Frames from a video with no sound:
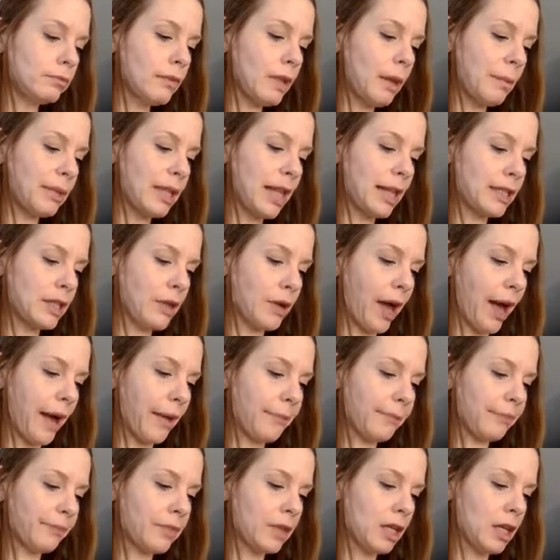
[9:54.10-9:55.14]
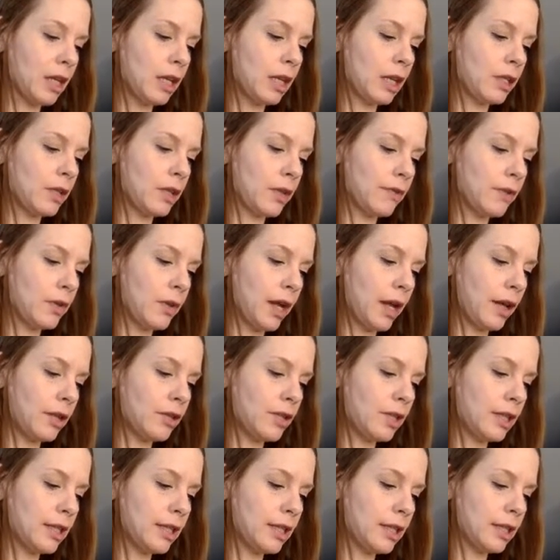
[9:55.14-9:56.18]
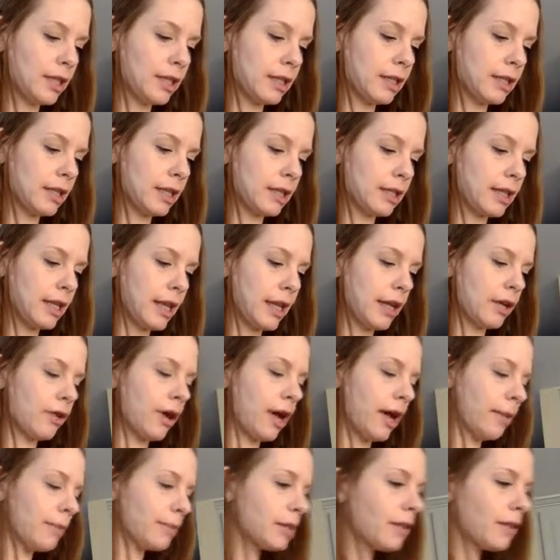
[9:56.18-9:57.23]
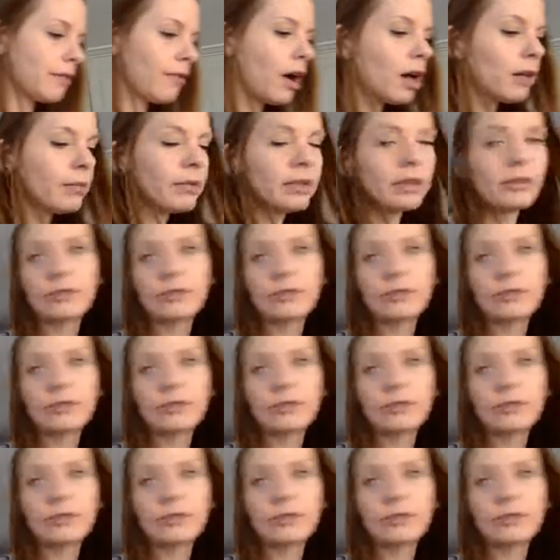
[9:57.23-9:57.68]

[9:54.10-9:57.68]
But that's okay. So I have to do 168 grams of almond